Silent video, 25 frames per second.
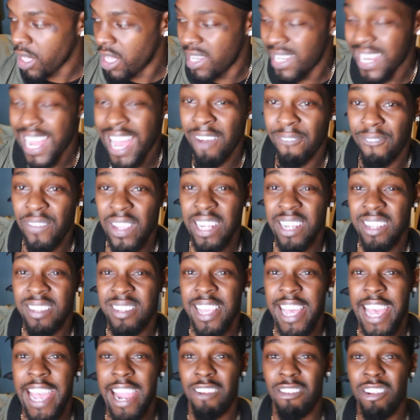Now Venus
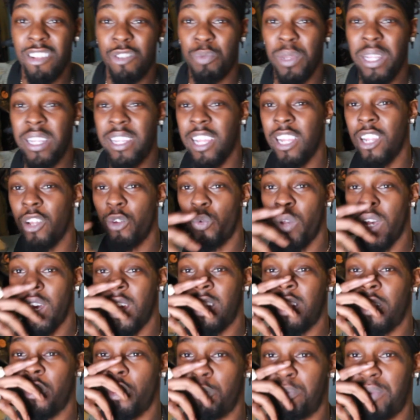and Aries be dealing with a
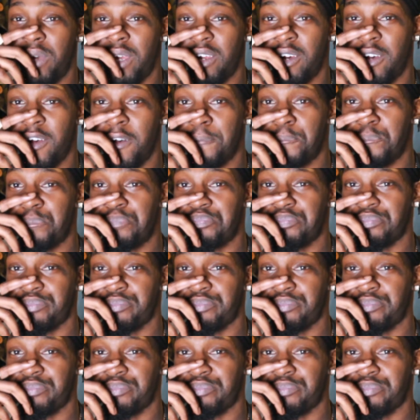little bit of